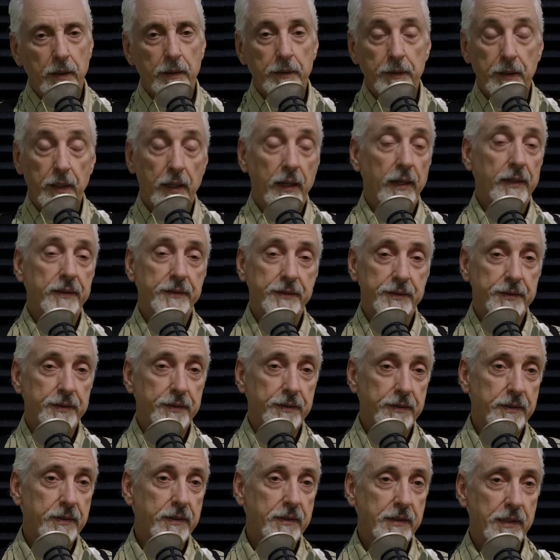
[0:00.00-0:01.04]
Yeah, it's
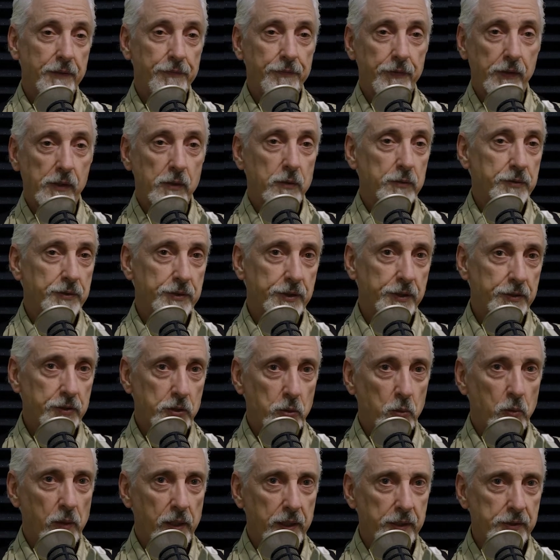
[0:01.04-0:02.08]
a difficult
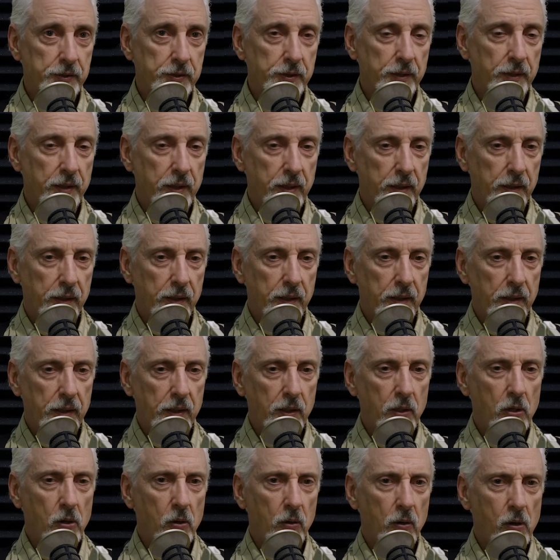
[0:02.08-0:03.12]
situation. And,
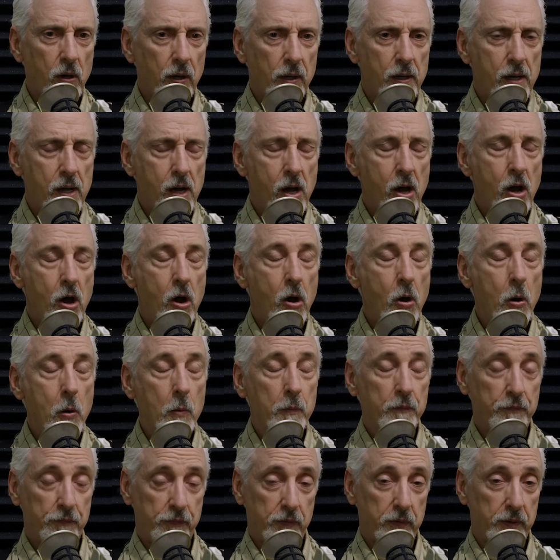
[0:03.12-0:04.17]
you know,
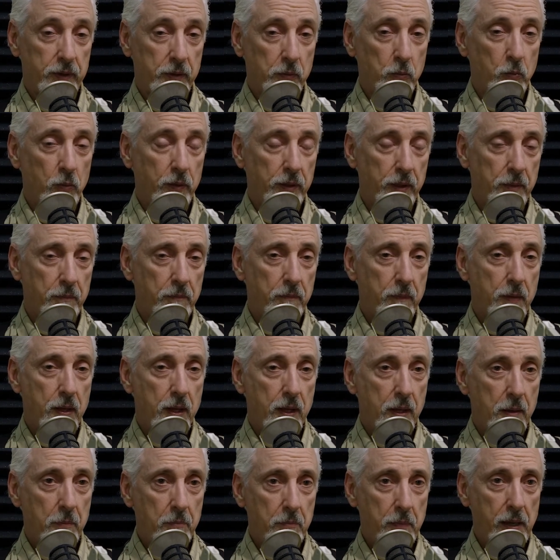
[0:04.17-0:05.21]
hopefully when a
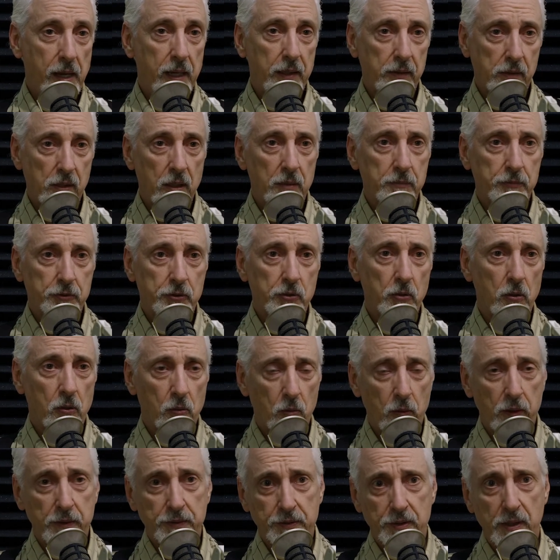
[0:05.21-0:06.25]
man comes to a
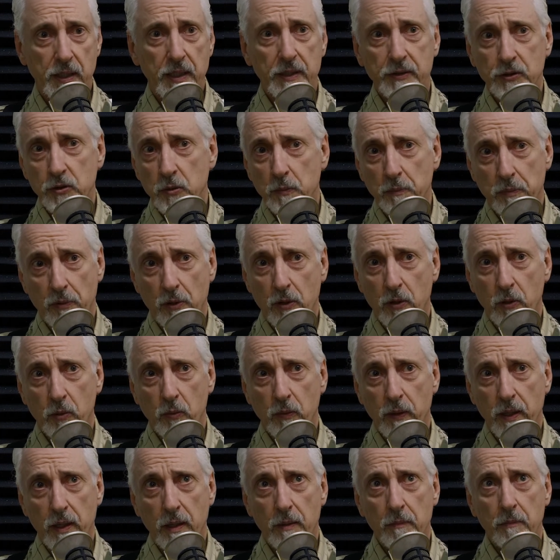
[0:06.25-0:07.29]
residential
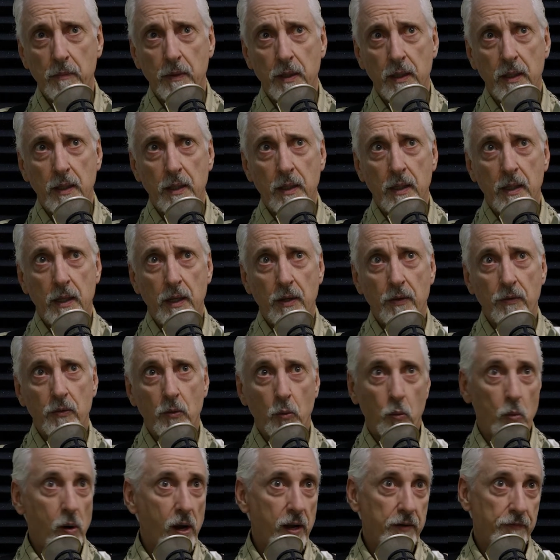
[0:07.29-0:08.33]
program,
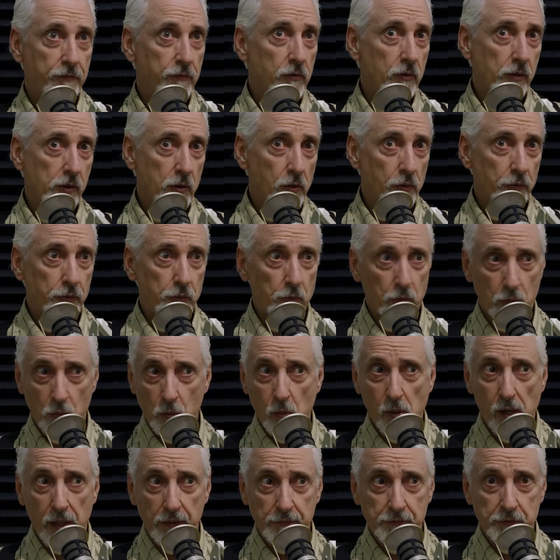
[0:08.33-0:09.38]
the wife will go through the
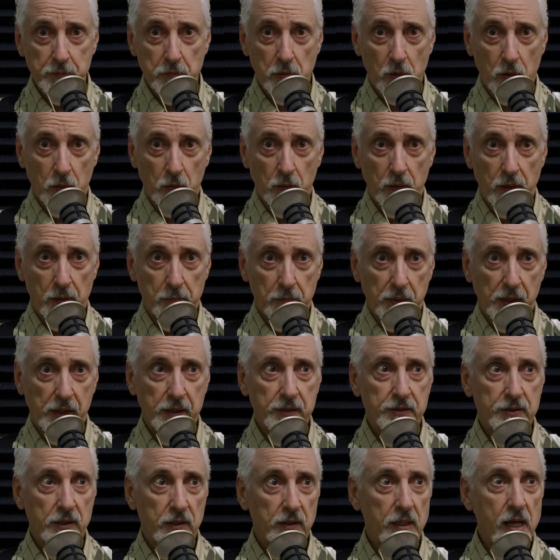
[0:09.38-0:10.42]
wives program
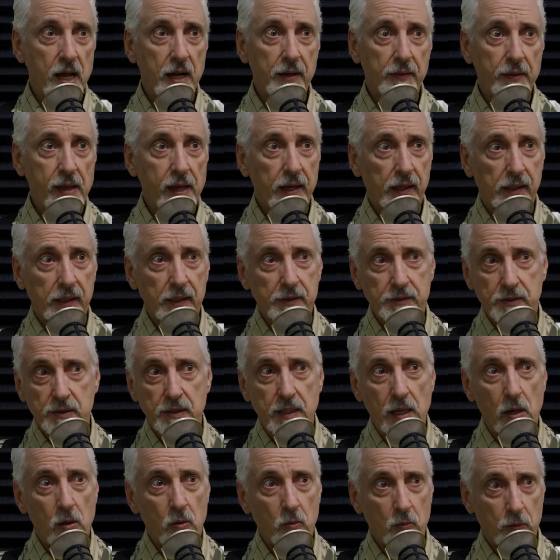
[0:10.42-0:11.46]
because a lot of that gets dealt